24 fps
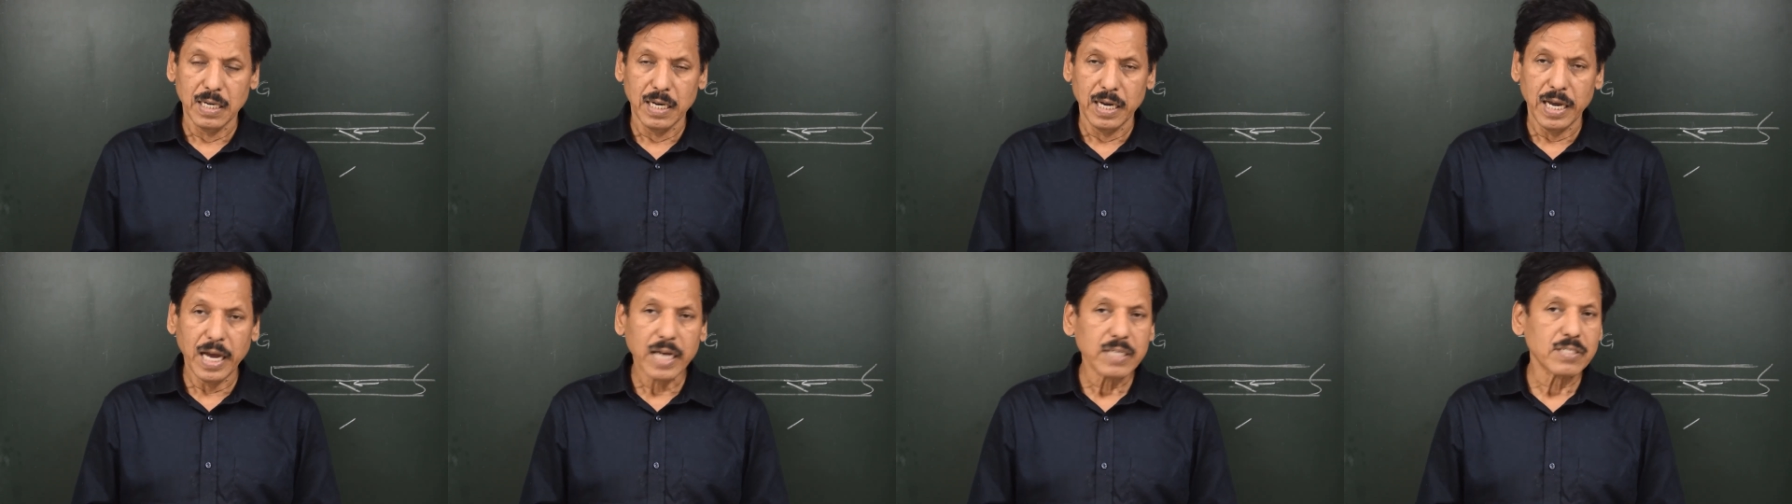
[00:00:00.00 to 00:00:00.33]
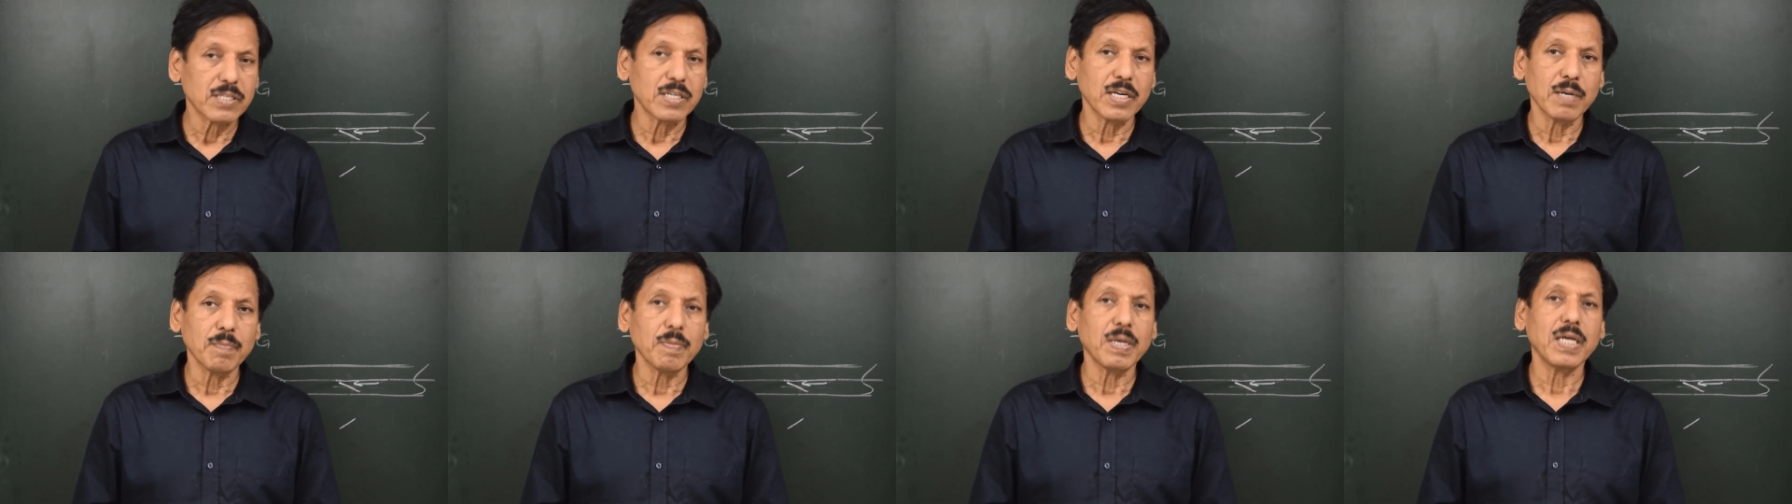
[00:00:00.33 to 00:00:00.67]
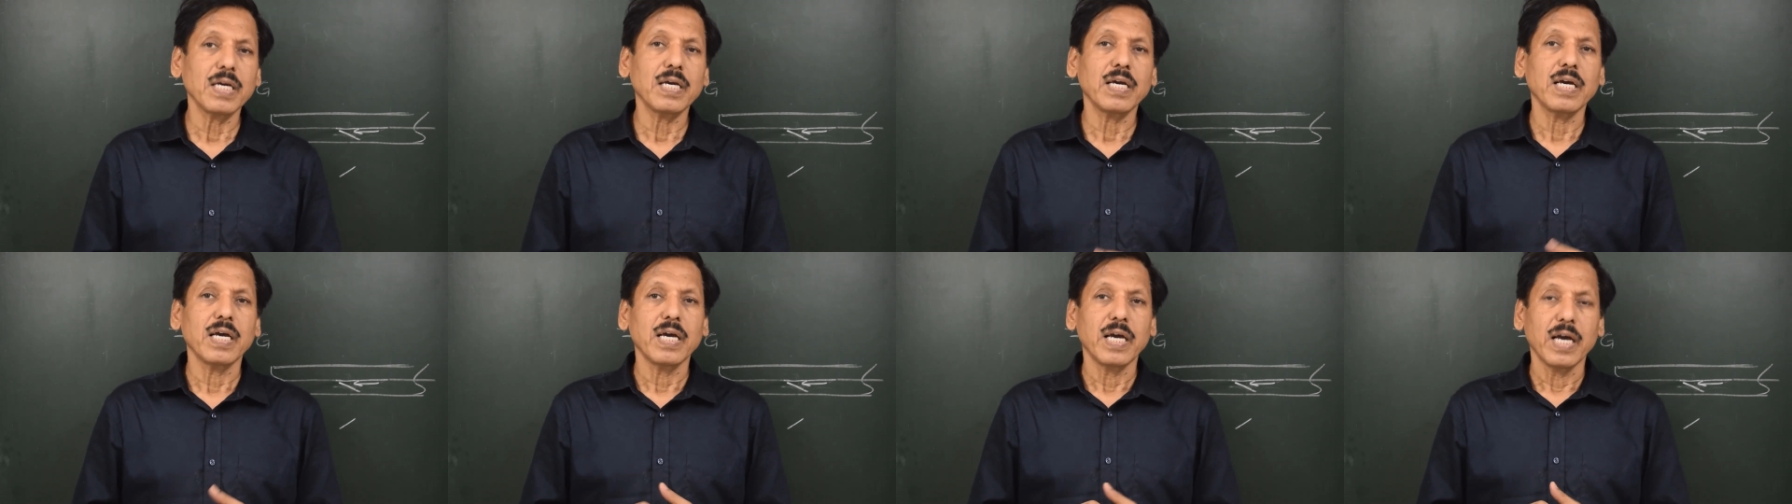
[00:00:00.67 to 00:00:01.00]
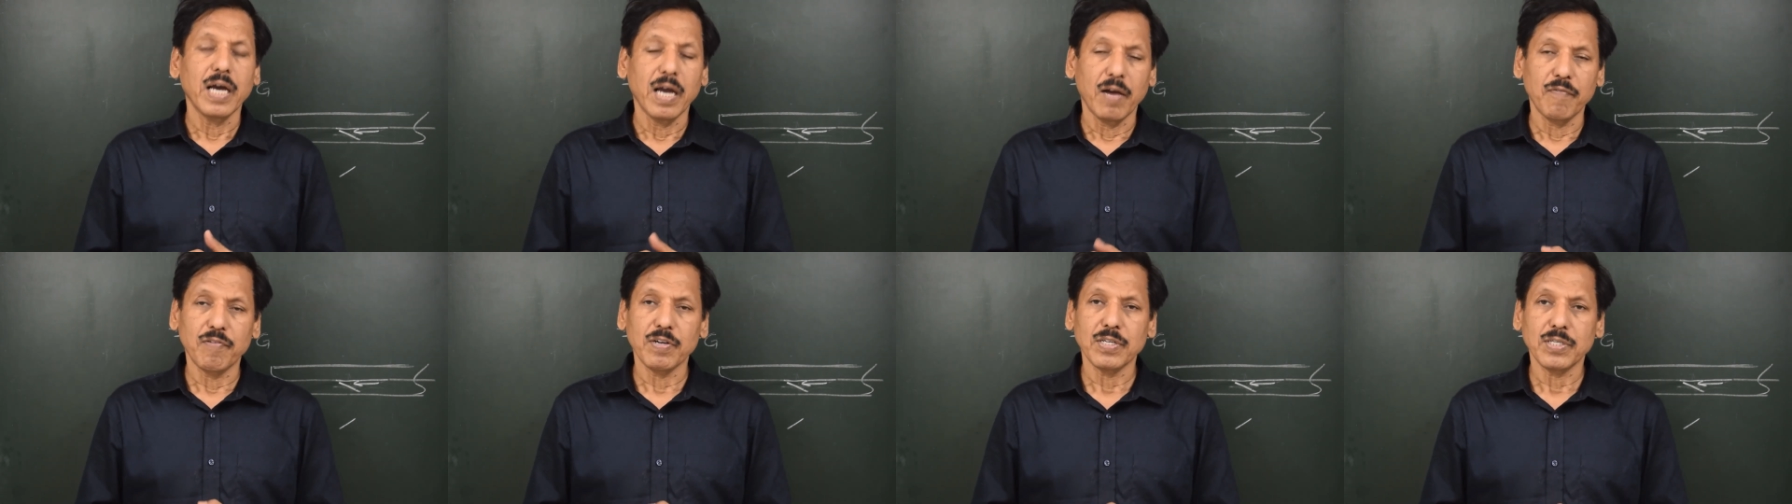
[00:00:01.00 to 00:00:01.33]
Extremely
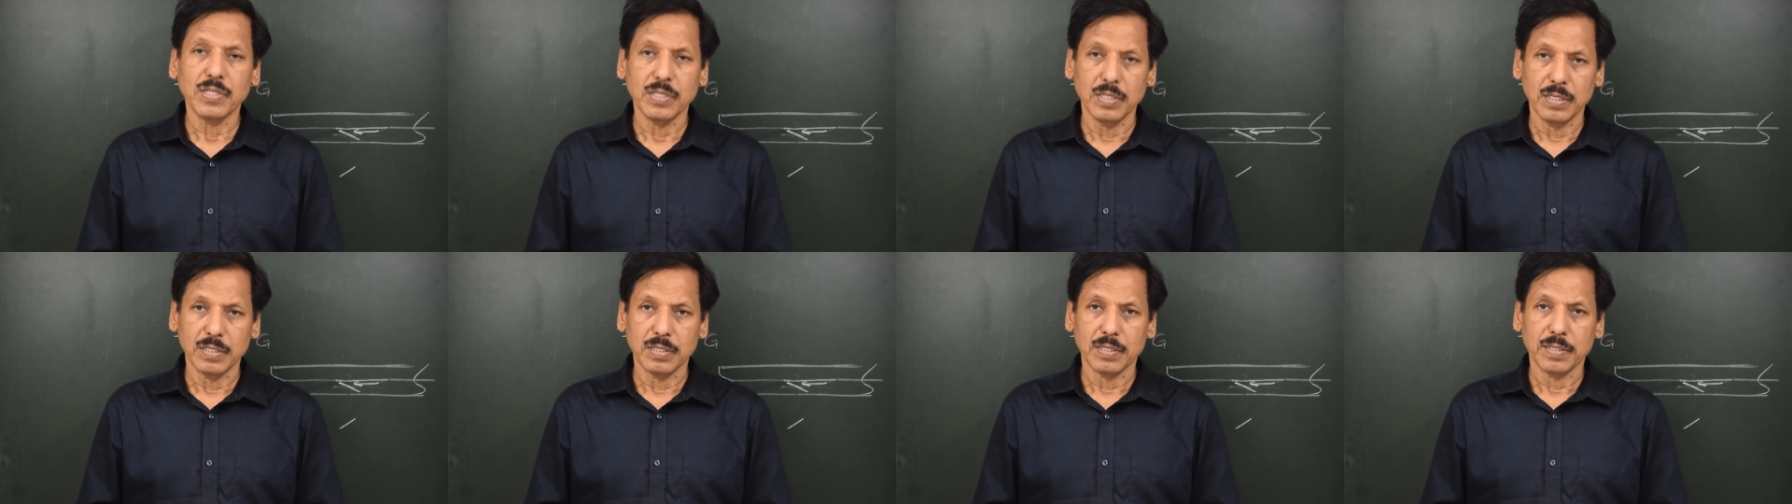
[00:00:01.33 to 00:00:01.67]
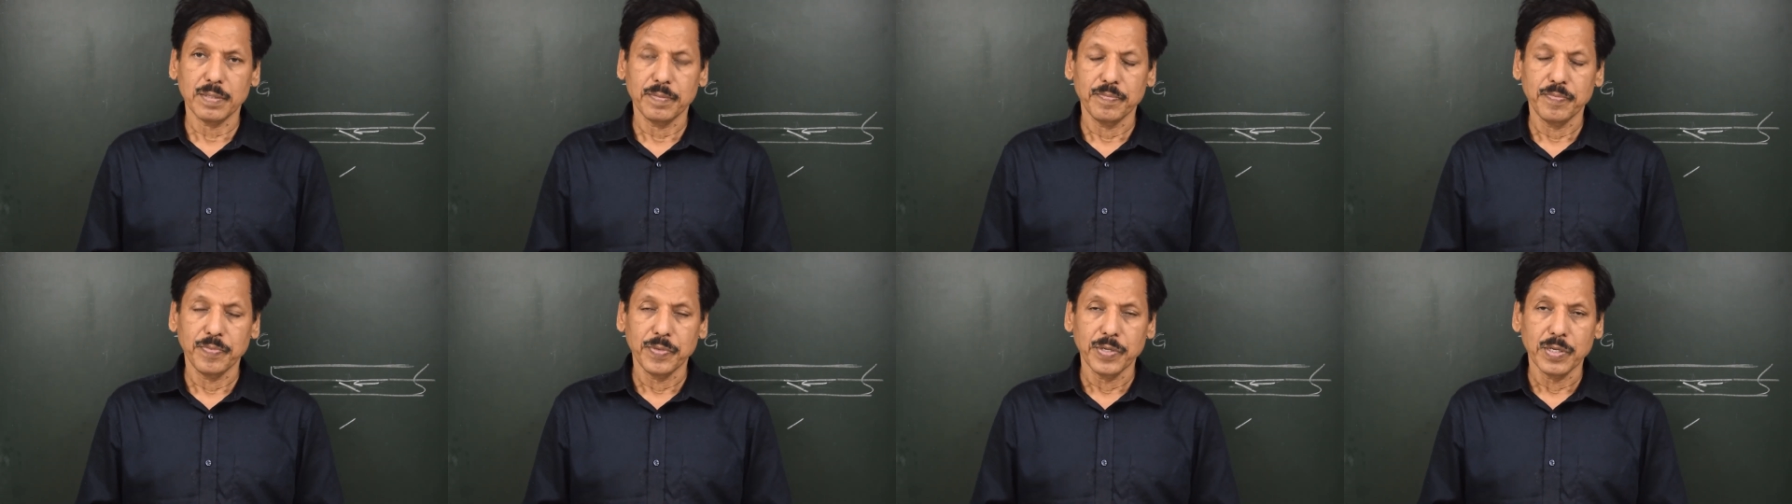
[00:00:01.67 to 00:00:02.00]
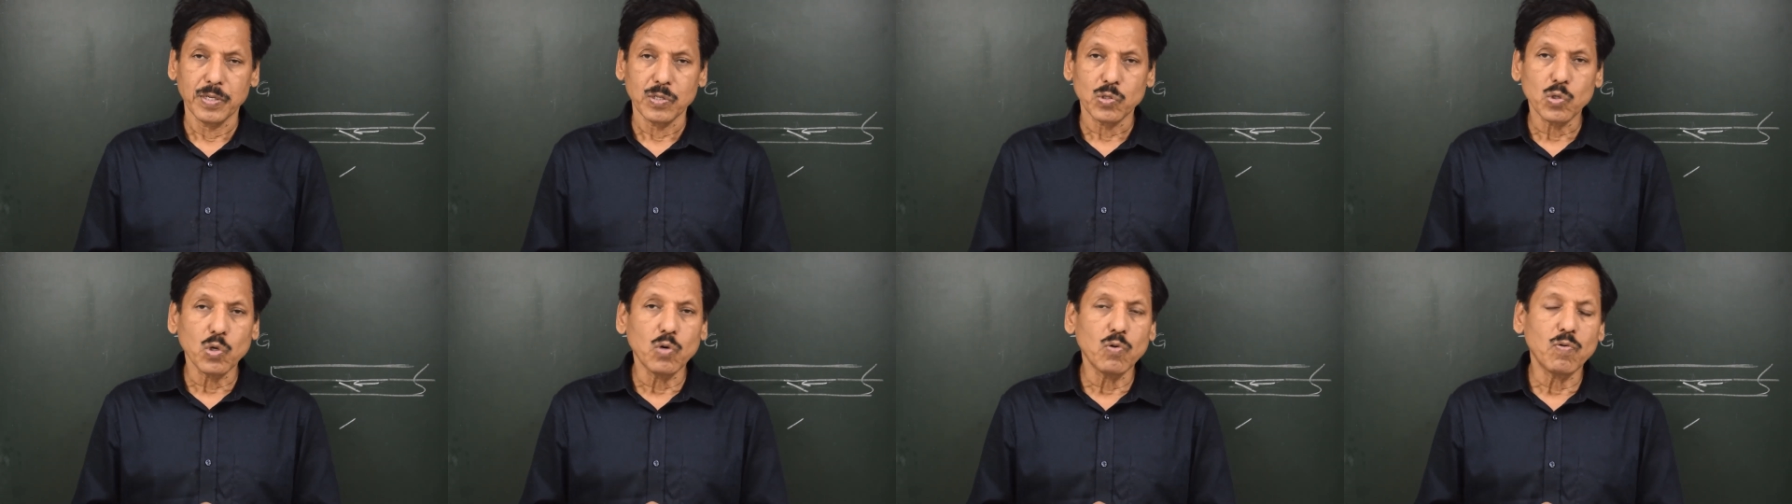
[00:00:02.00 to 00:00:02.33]
efficient. So